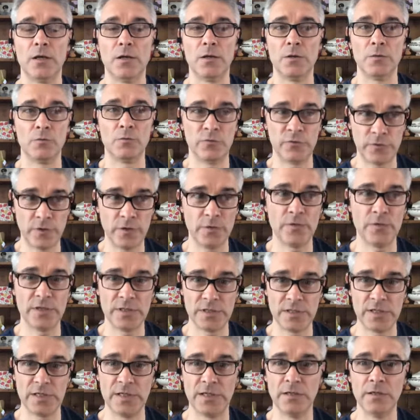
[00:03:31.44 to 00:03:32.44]
throw
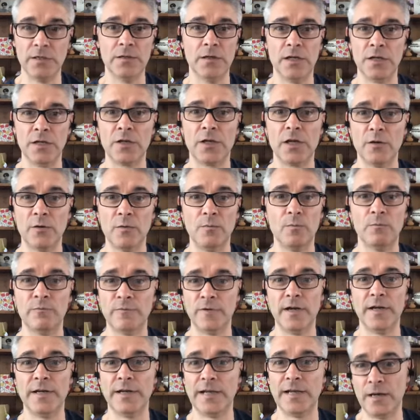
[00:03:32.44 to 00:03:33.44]
this in and go and
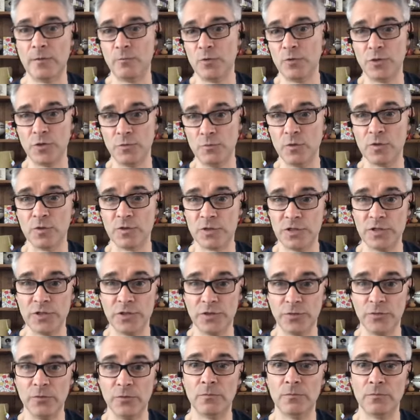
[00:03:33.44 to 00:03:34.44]
find out what you want to
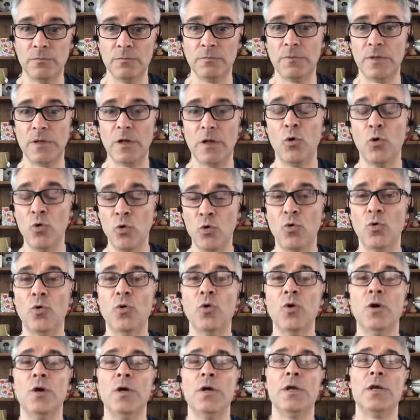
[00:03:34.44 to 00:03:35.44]
do, mm.
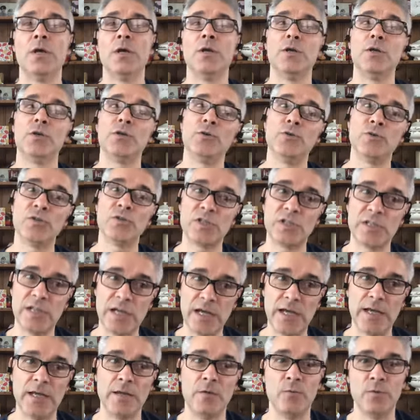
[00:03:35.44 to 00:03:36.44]
or you
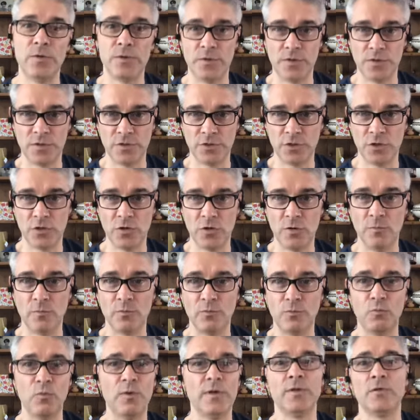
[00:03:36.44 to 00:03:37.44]
stay with the job
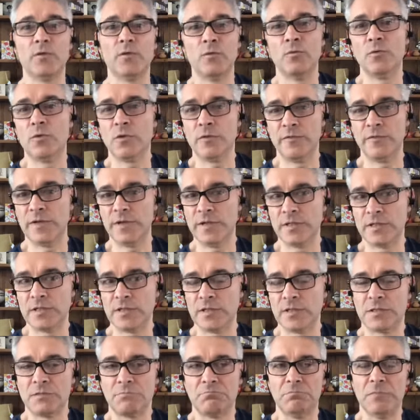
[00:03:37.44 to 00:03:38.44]
with all of
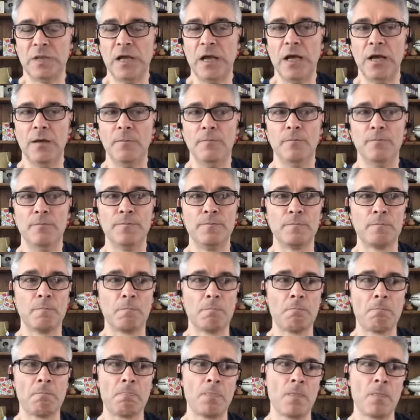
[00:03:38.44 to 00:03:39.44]
its." Um,
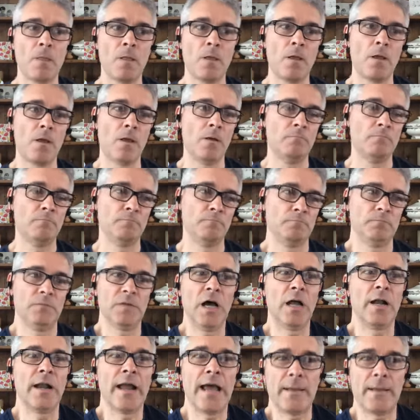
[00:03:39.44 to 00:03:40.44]

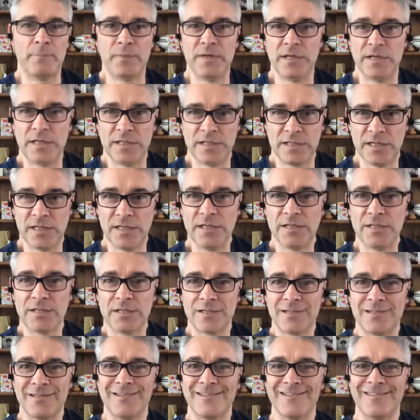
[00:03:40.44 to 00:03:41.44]

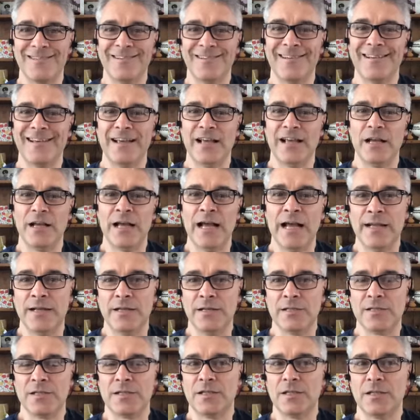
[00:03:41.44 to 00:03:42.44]
unhappinesses
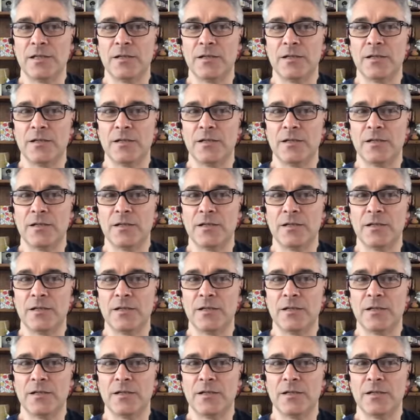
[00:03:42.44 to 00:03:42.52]
and mm.